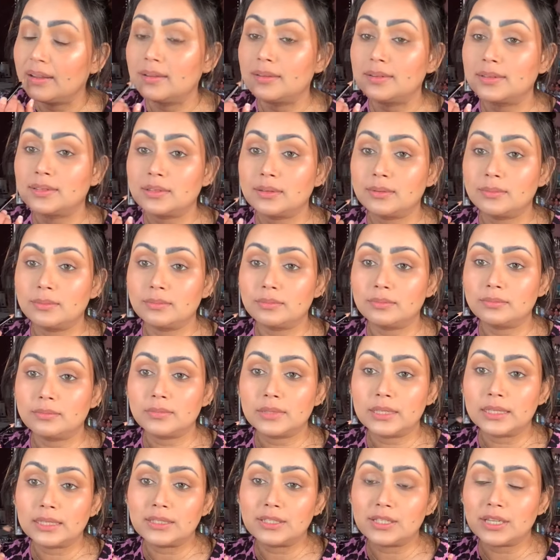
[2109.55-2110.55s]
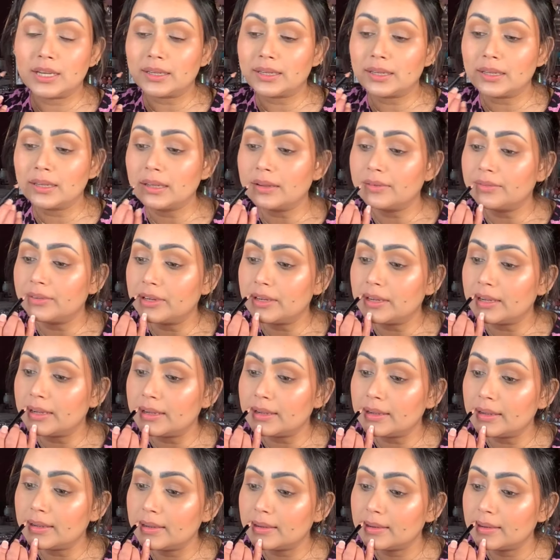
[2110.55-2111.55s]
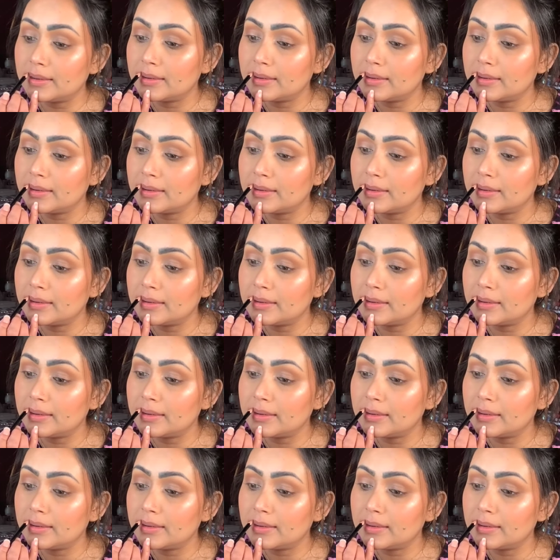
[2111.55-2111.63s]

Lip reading: So I'm like checking every day.